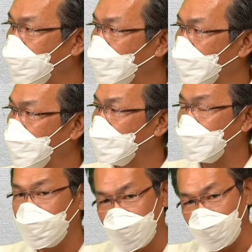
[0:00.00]
right?
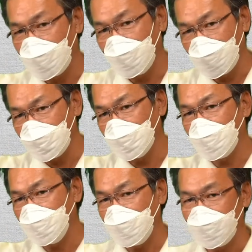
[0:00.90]
So there are a lot
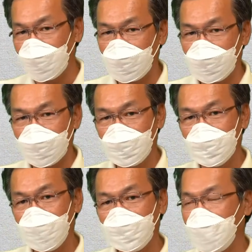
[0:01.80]
more people,
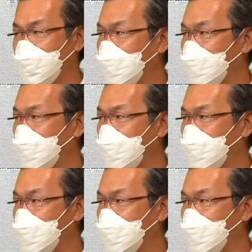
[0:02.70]
people like